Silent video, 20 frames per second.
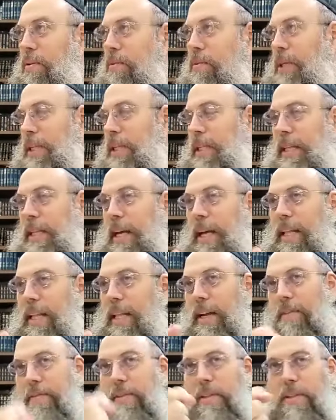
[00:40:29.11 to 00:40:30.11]
We just said
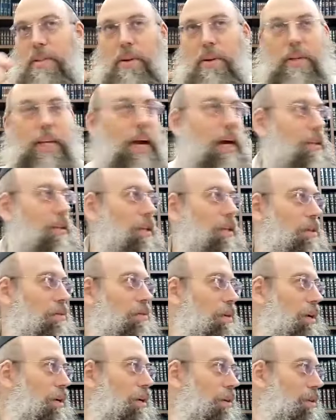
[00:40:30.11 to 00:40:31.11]
that if she's holding on to
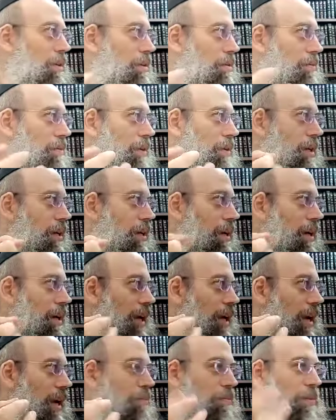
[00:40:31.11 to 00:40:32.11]
three three uh,
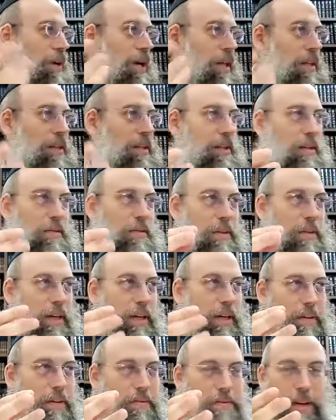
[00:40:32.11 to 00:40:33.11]
hand breath, uh,
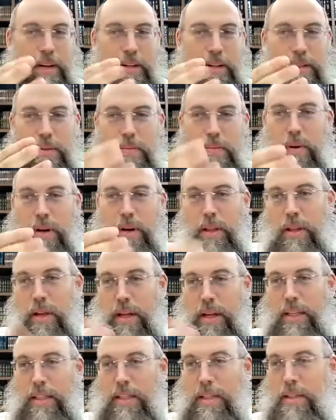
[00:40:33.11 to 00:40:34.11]
three uh, fingers worth
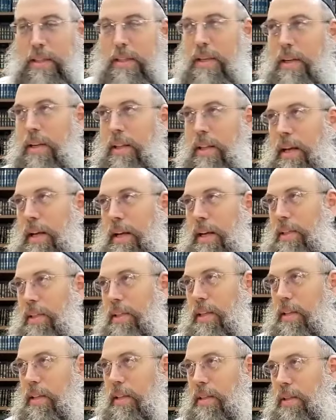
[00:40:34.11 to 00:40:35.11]
considered like she
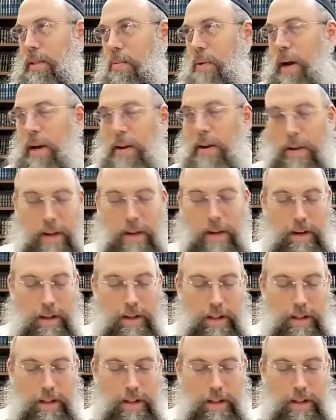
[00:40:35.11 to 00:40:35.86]
is acquiring it.